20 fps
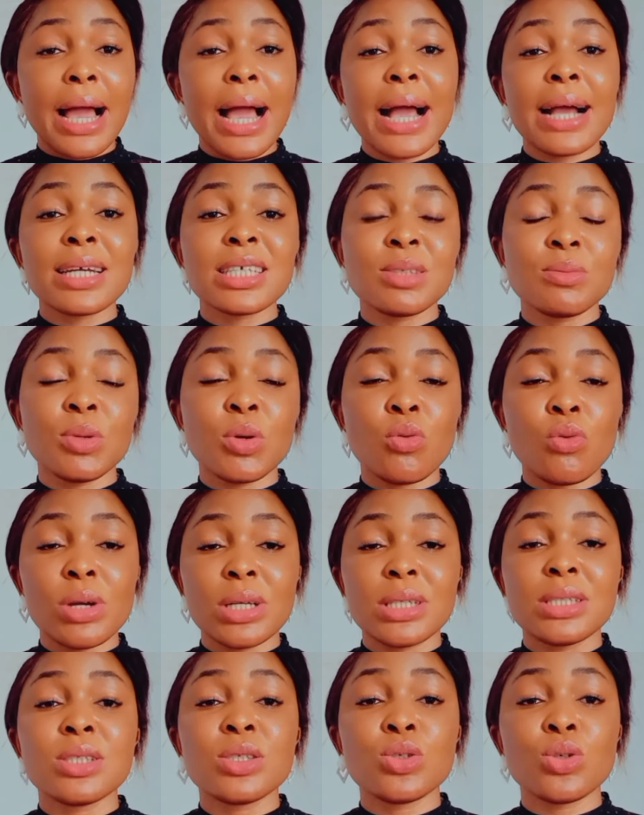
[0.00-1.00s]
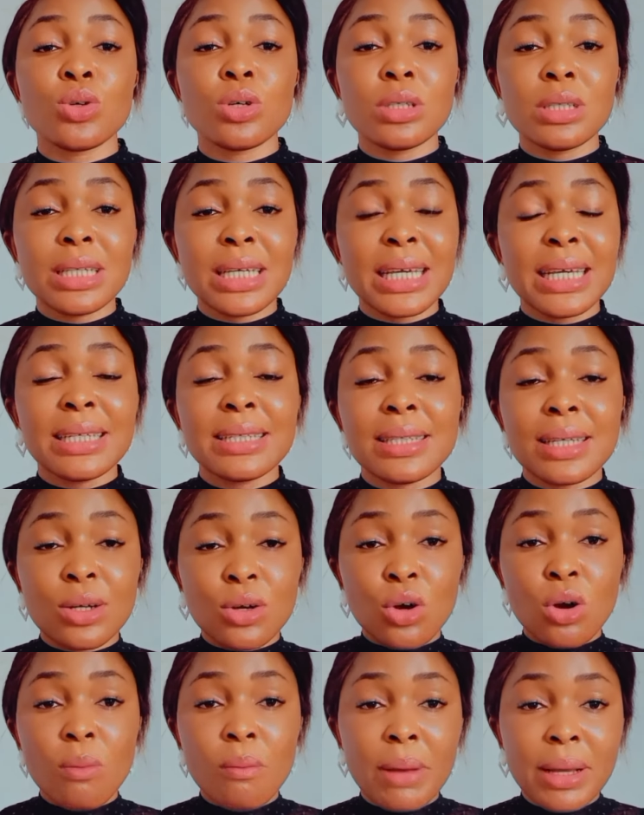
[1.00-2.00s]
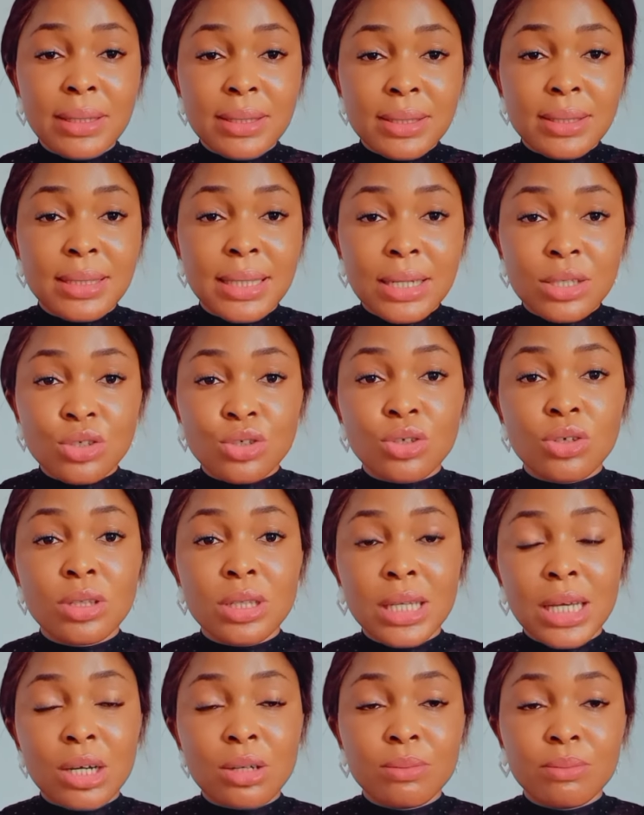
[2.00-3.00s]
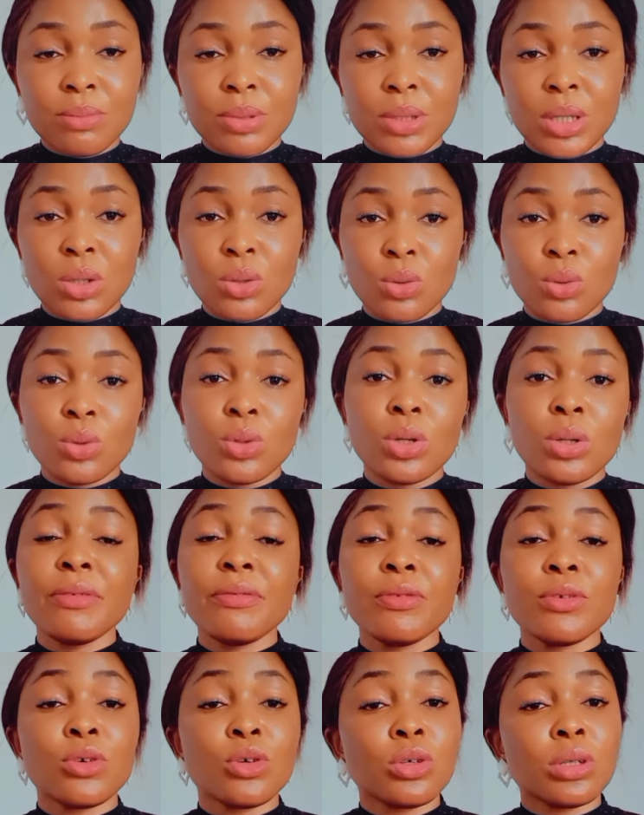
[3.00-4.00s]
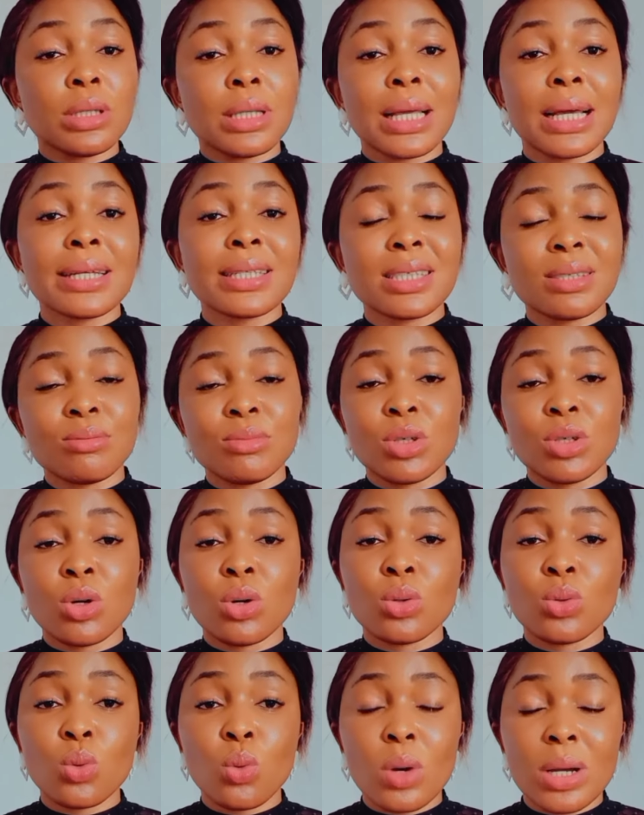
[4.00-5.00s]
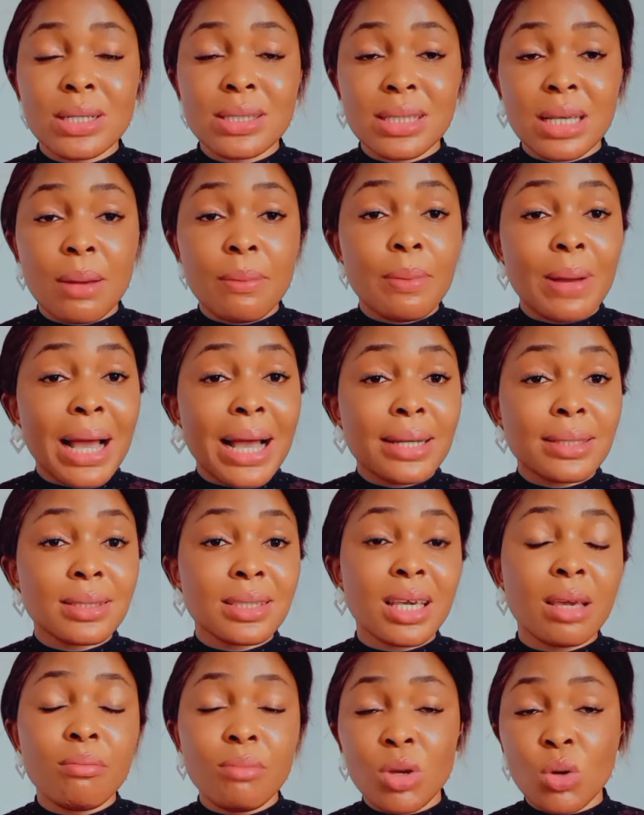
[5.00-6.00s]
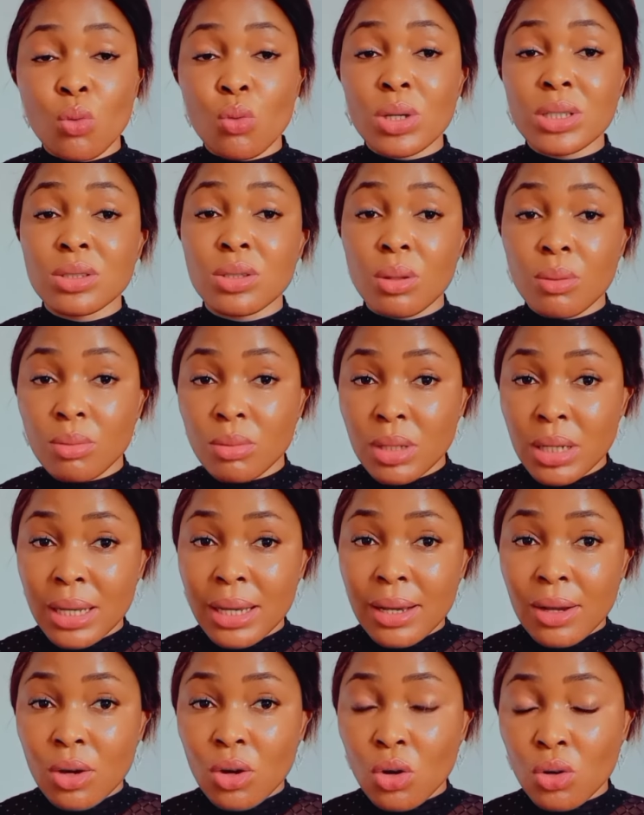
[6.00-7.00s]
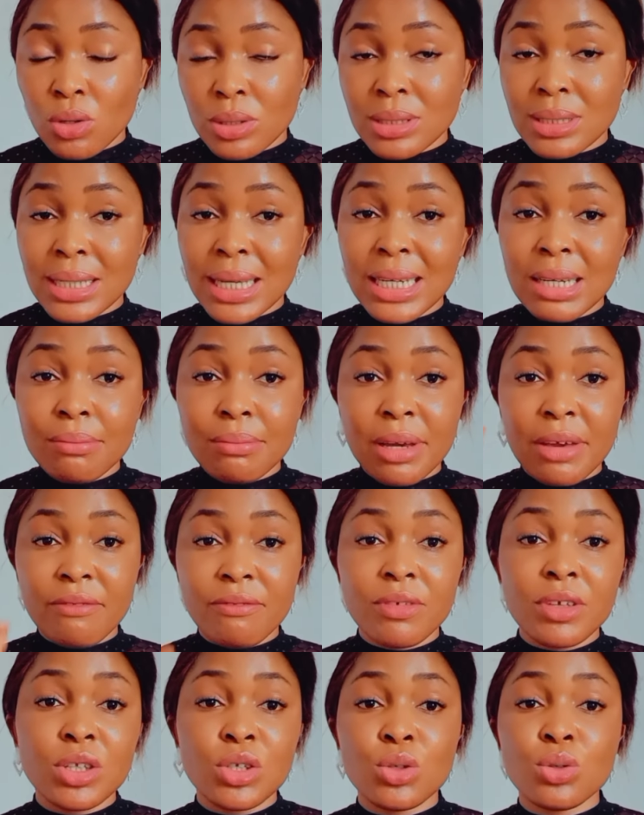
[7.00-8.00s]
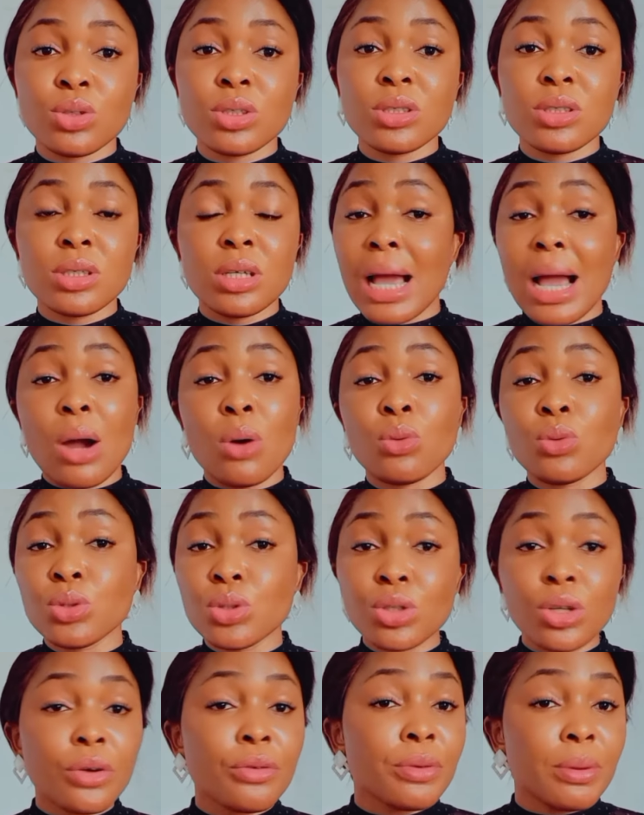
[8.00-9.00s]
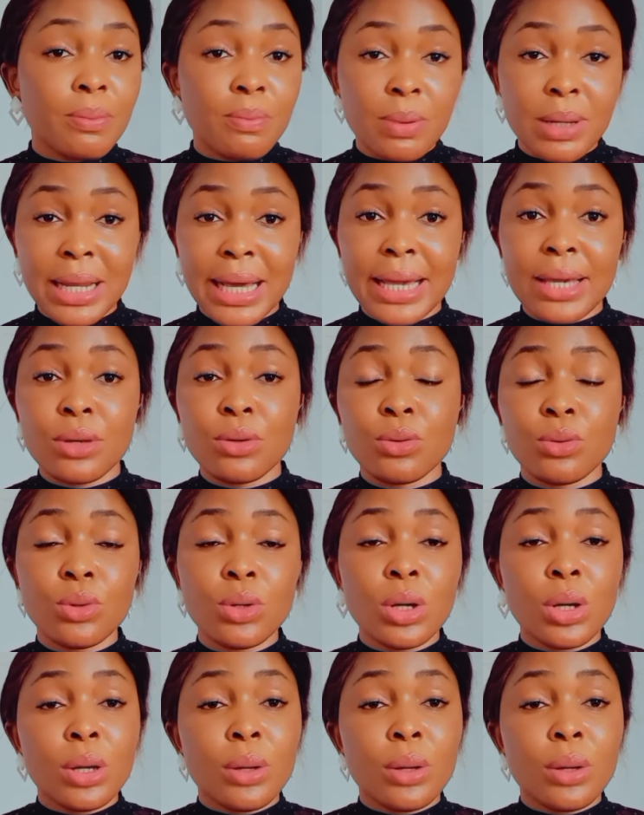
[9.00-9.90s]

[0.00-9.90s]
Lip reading: Ask me question in the comment section down below. If you contact me on WhatsApp asking me question concerning my videos, I would not reply you.